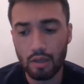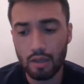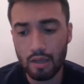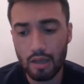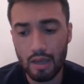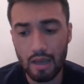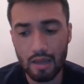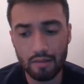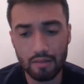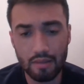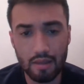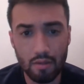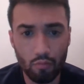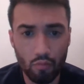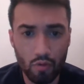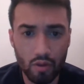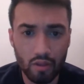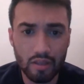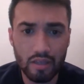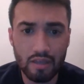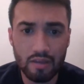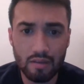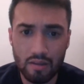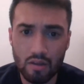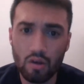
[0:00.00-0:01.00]
And they
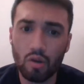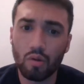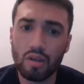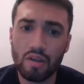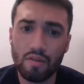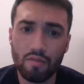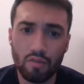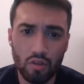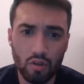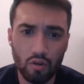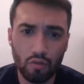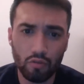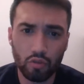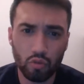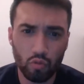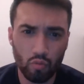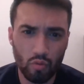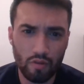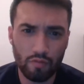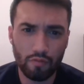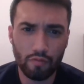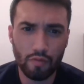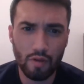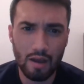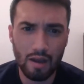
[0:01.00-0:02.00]
really, you know, even though
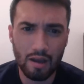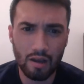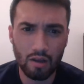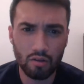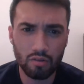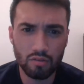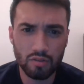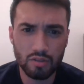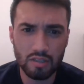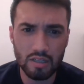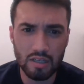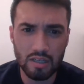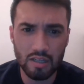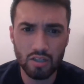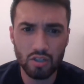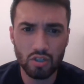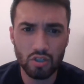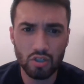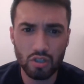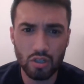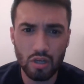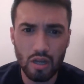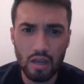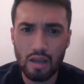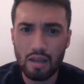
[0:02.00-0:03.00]
three fouls each,
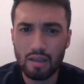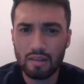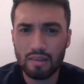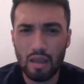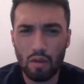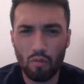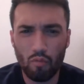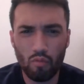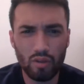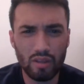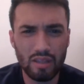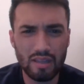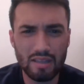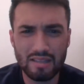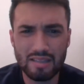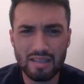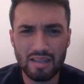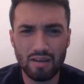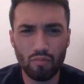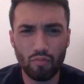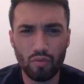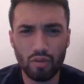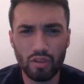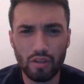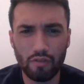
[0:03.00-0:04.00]
they really
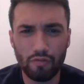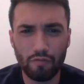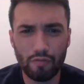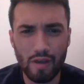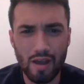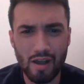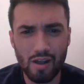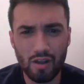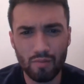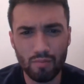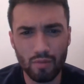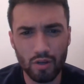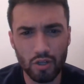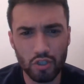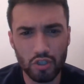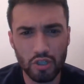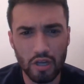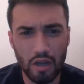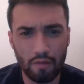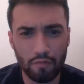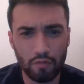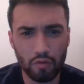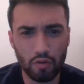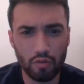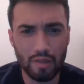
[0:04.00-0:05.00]
didn't really foul much
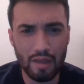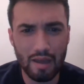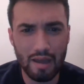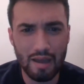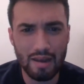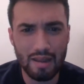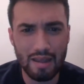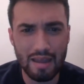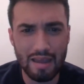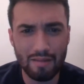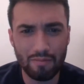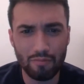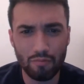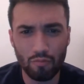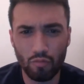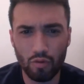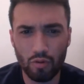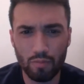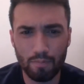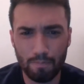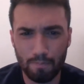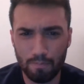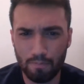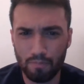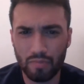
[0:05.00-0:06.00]
after that and
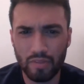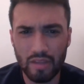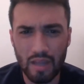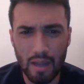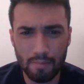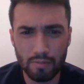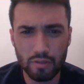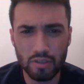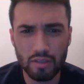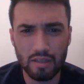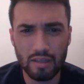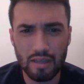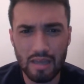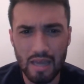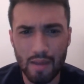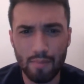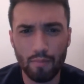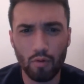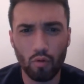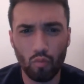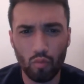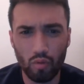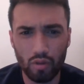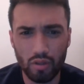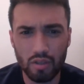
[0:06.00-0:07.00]
were kept in the game
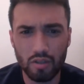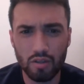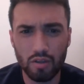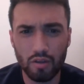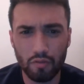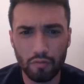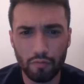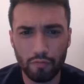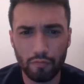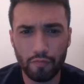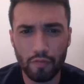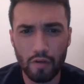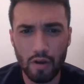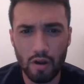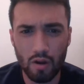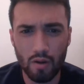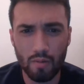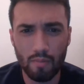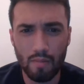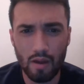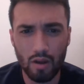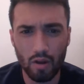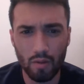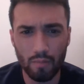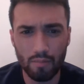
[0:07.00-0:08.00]
a really good fair
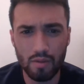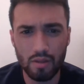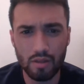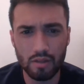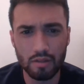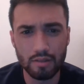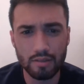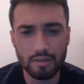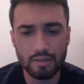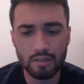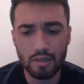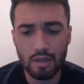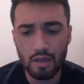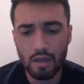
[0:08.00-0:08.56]
amount of minutes.